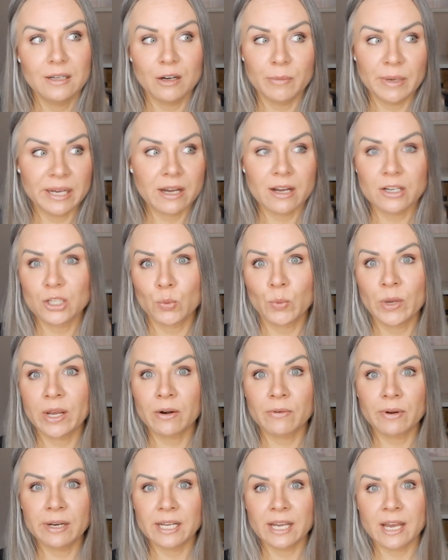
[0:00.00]
oh my gosh, we
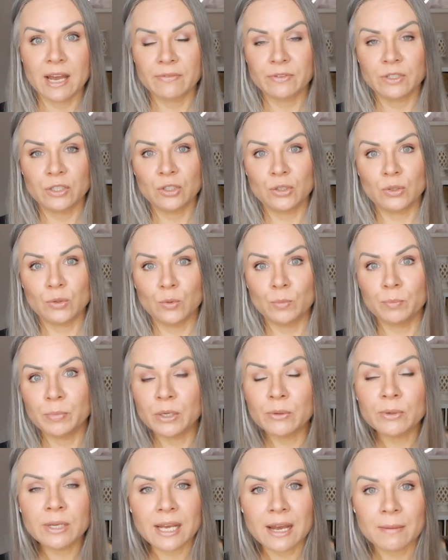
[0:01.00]
already have to do
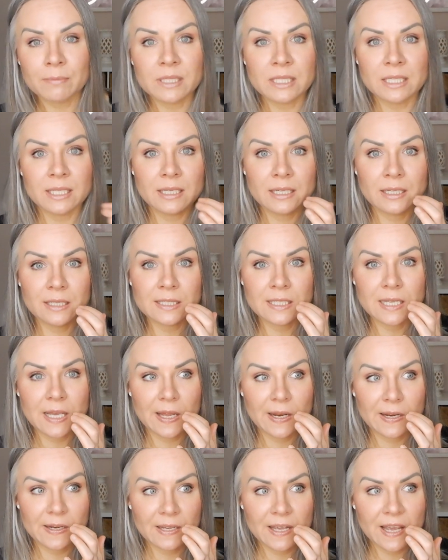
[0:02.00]
beauty empties
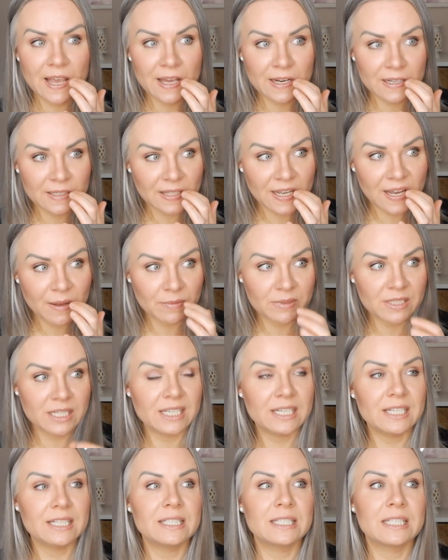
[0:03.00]
and candle
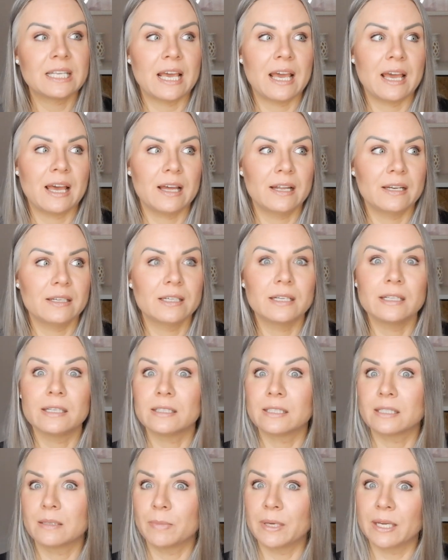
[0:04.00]
empties and it
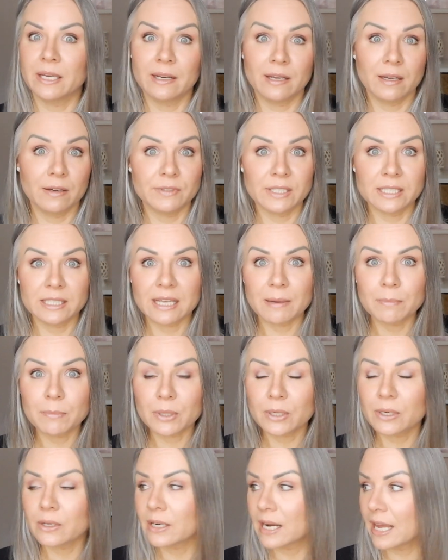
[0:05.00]
is the beginning of
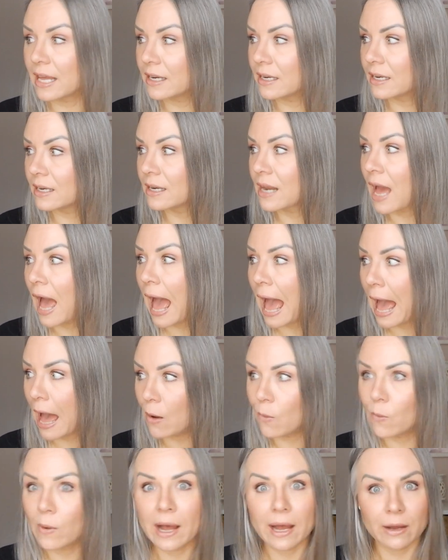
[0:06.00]
December and
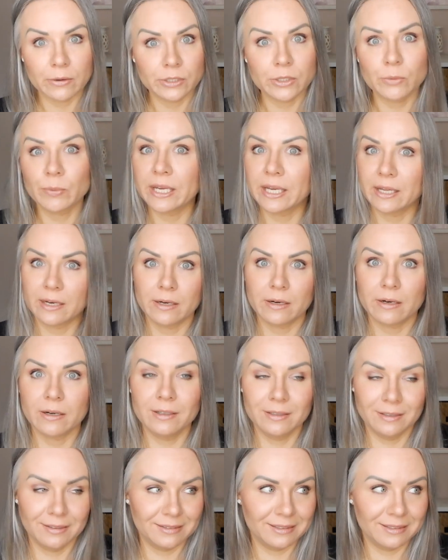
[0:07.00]
how, how did we get here?